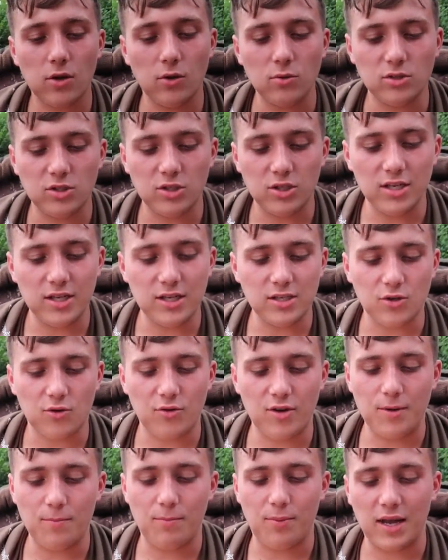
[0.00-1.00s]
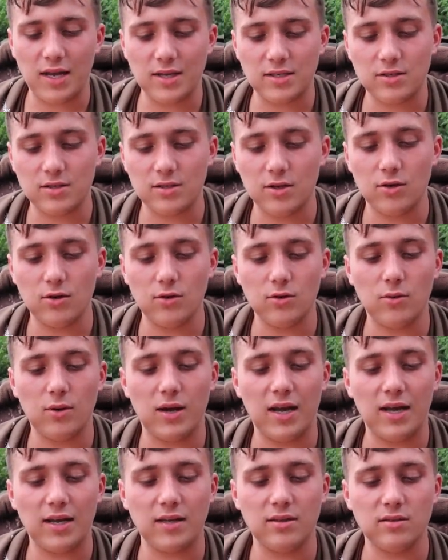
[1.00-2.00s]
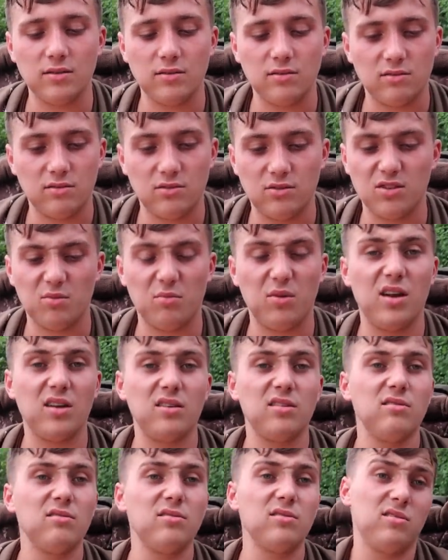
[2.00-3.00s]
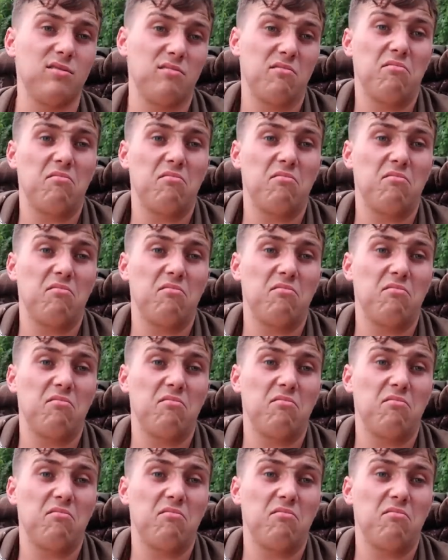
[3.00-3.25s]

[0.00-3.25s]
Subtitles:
Goat's cheese, green pesto and tomatoes.